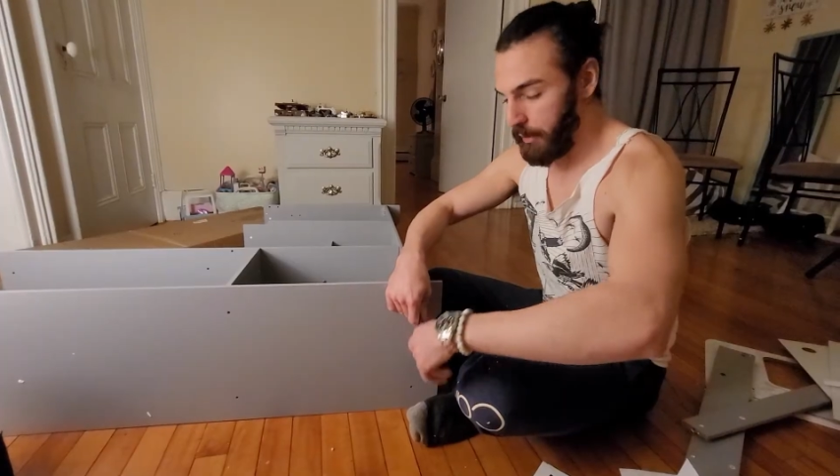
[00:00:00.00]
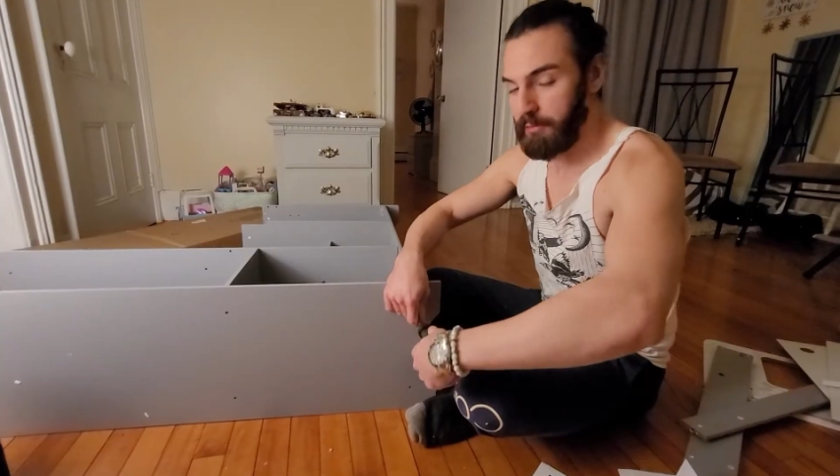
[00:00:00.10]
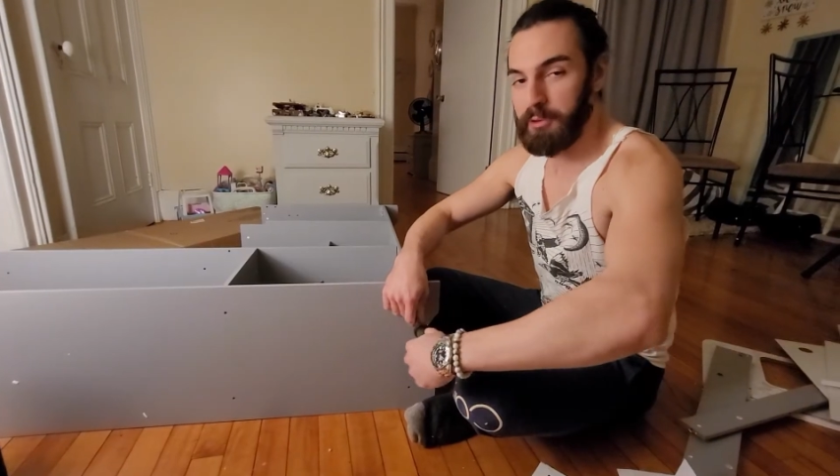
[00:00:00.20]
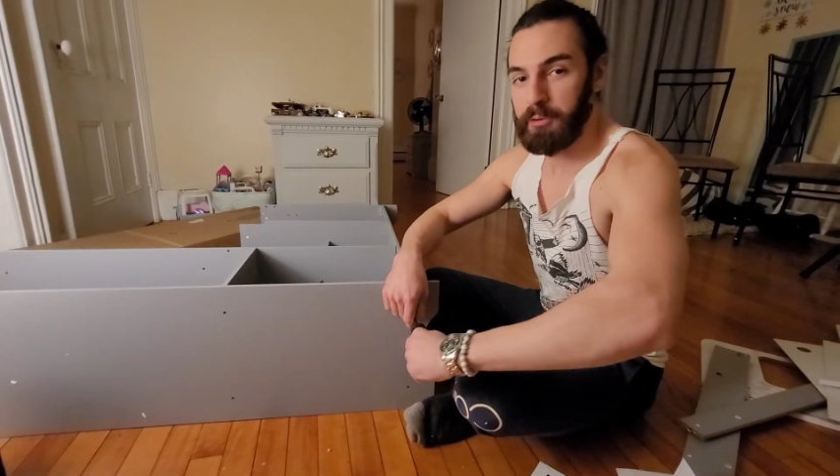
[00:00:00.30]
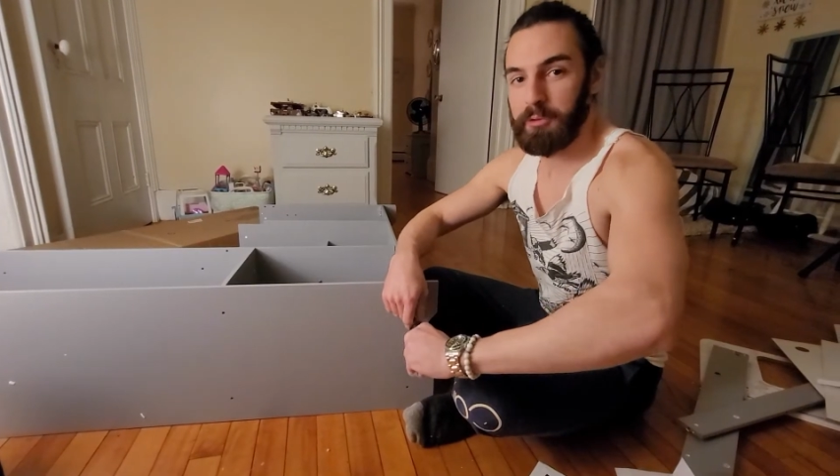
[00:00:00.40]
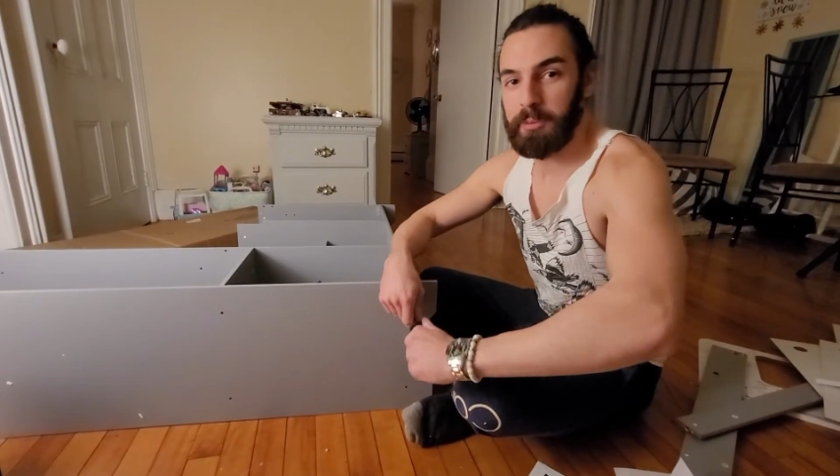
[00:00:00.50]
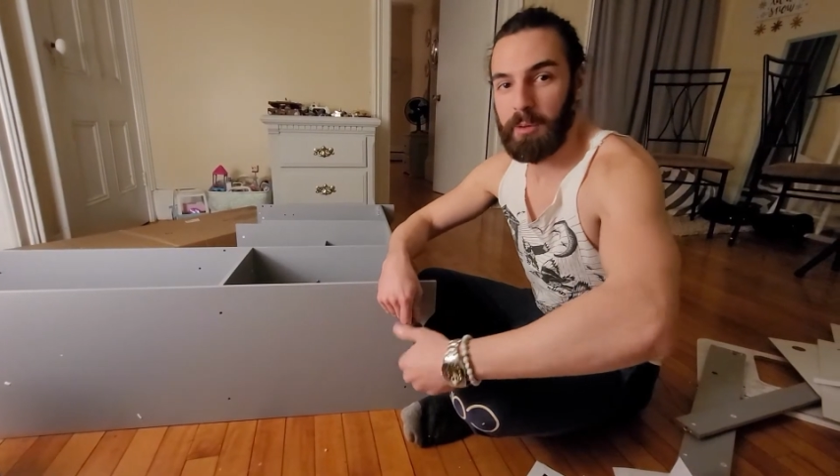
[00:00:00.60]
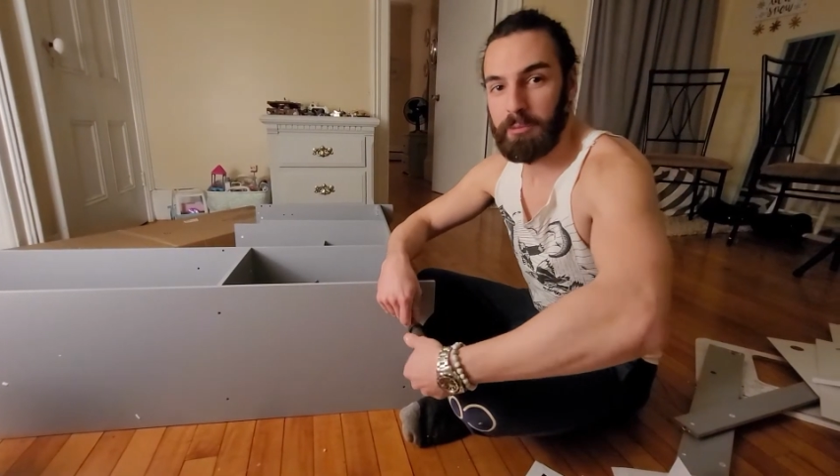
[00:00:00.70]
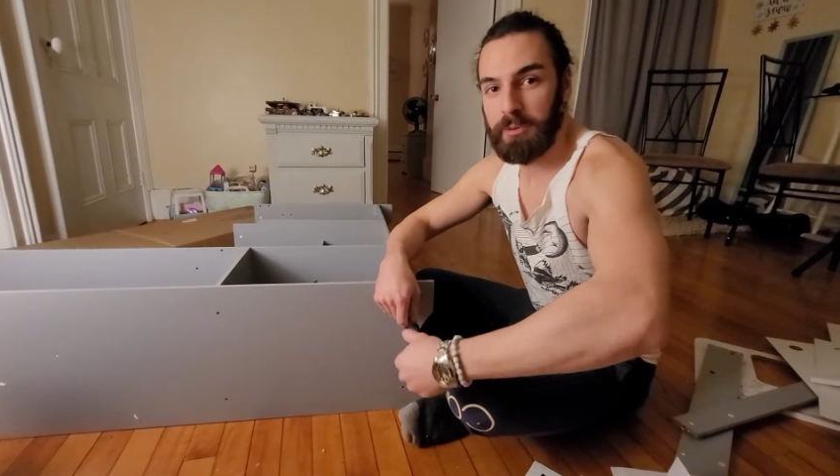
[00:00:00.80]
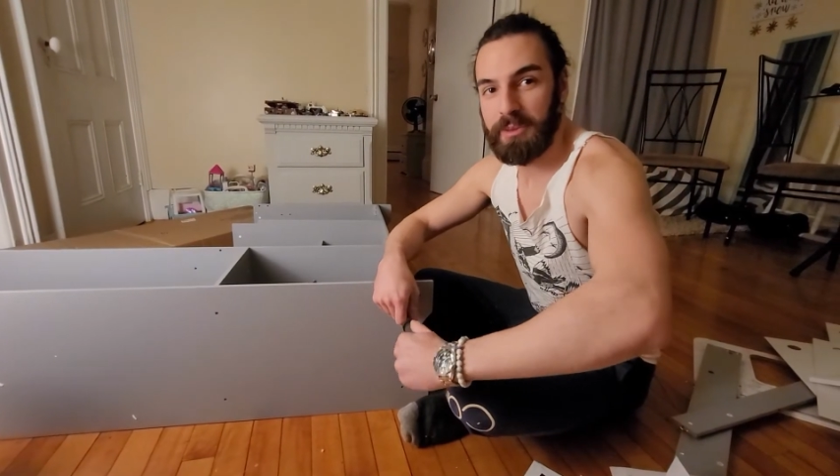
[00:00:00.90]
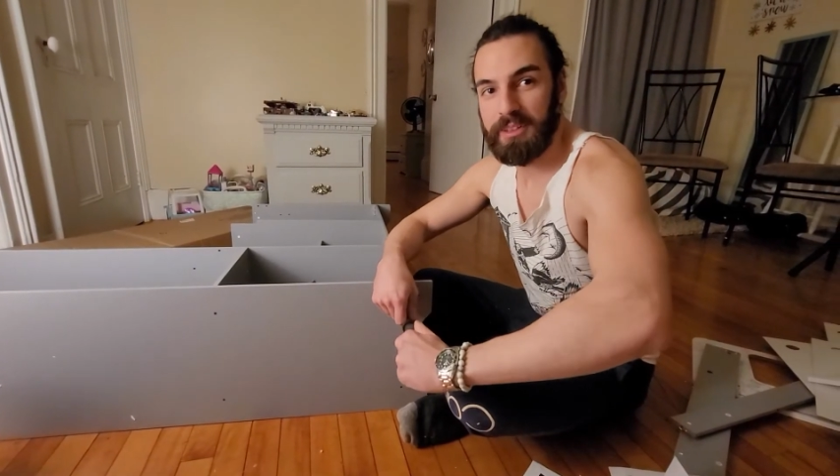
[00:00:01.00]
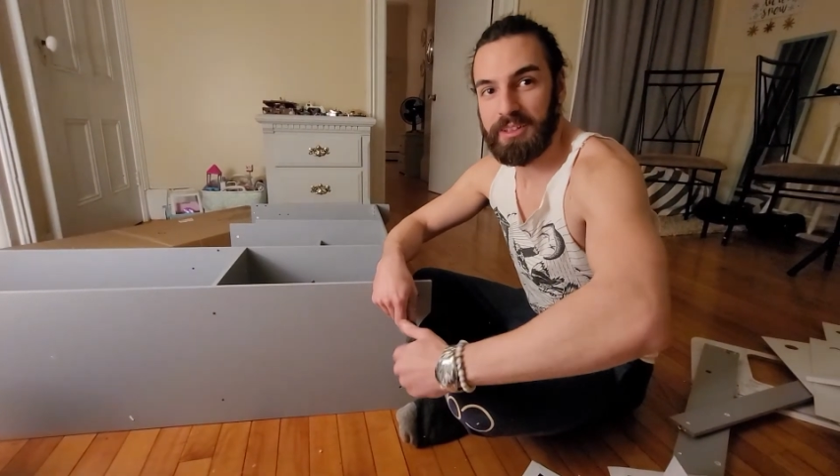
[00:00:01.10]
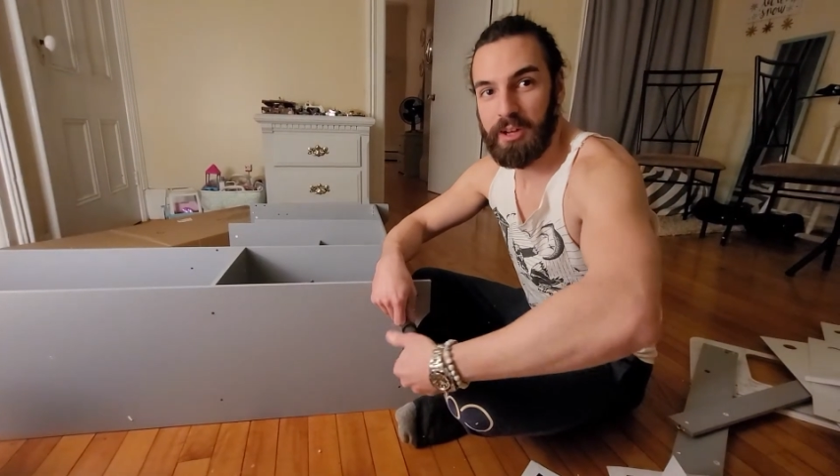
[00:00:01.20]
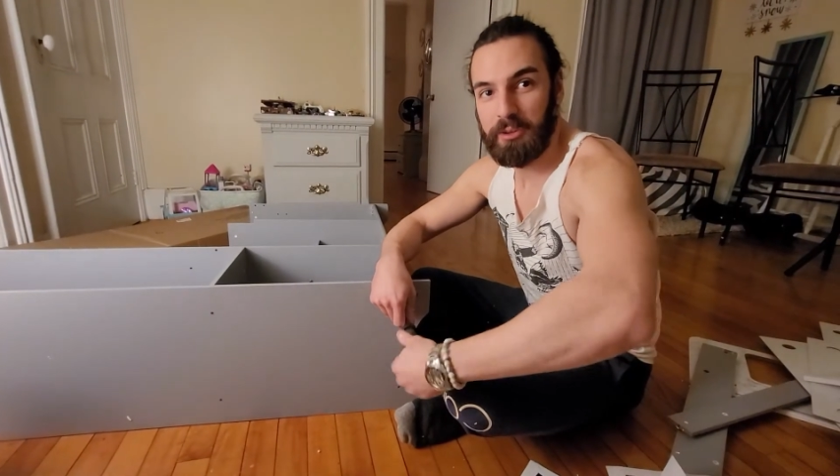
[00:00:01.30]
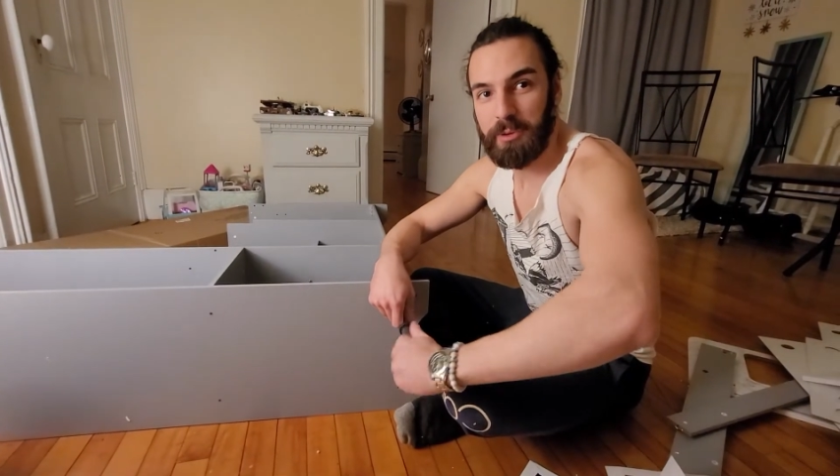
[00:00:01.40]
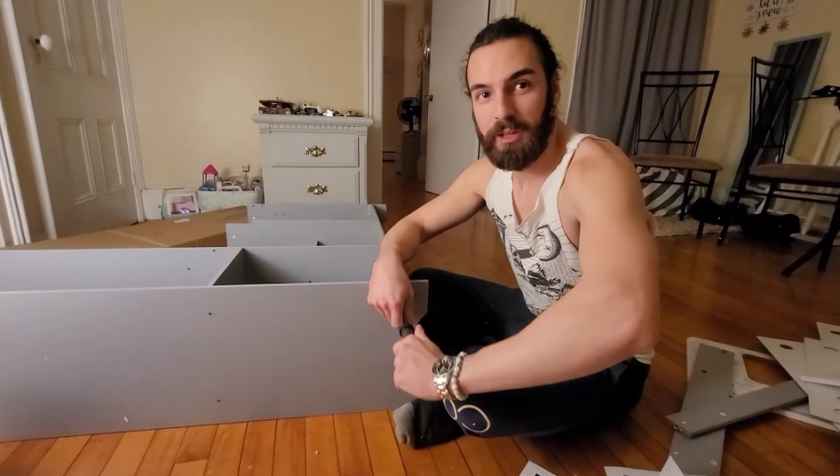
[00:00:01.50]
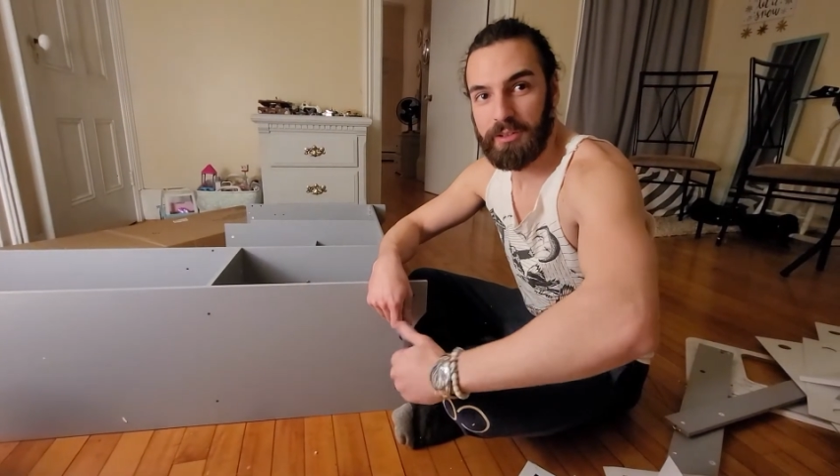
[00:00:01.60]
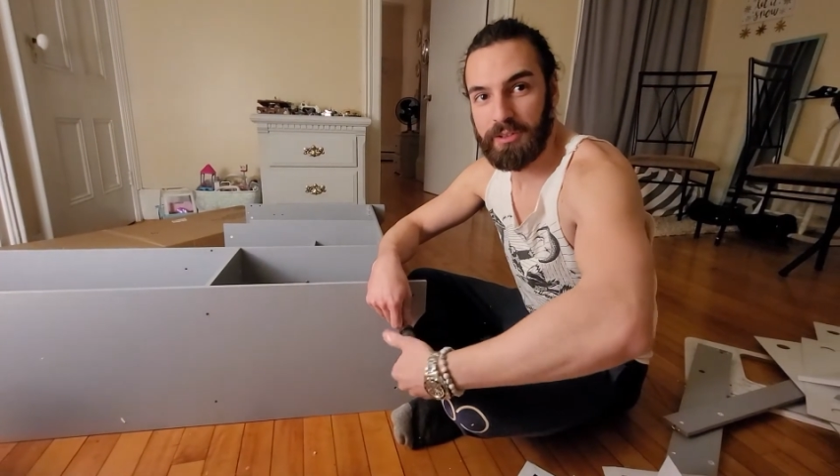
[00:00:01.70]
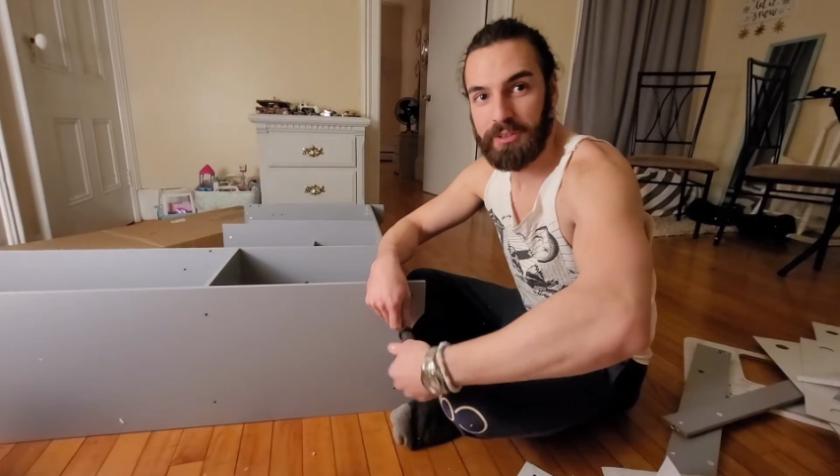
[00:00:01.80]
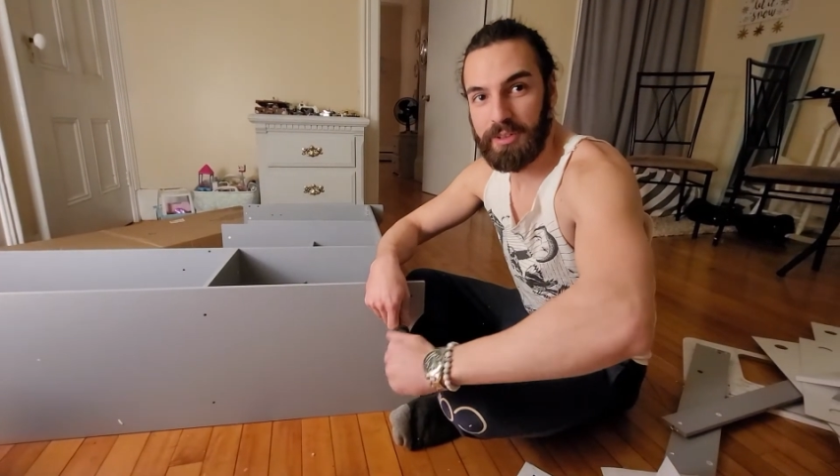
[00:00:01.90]
viewers probably think
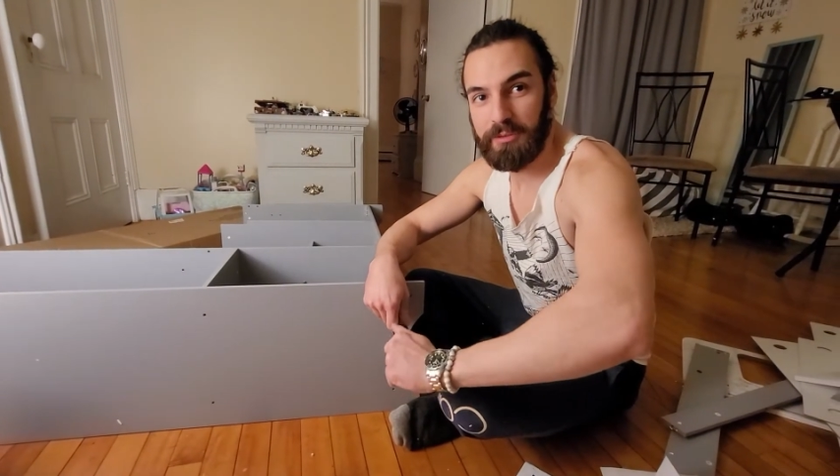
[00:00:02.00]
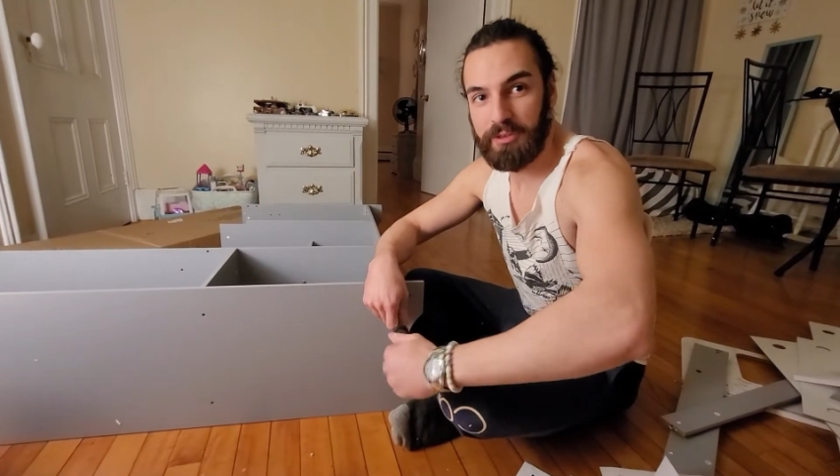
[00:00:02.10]
otherwise because they've